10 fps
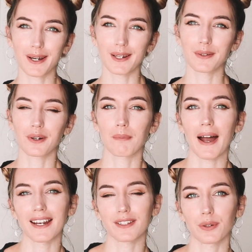going to talk
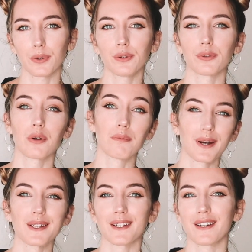about is called
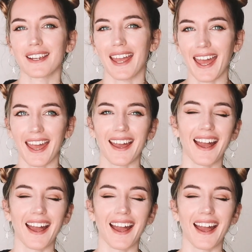Remote OK.